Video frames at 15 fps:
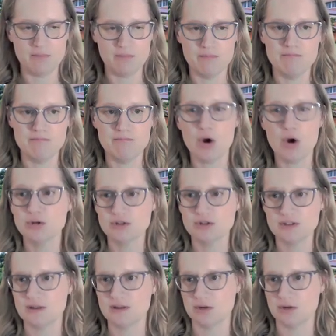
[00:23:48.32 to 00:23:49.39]

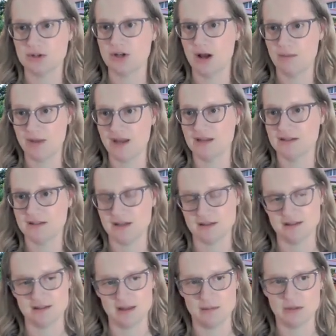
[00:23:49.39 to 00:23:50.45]
Most of them are taught by
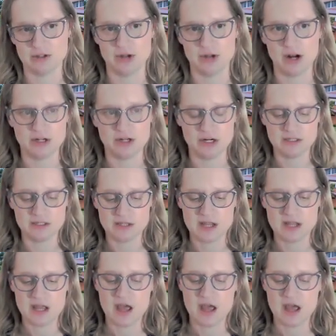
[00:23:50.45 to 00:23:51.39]
NCSSM instructors.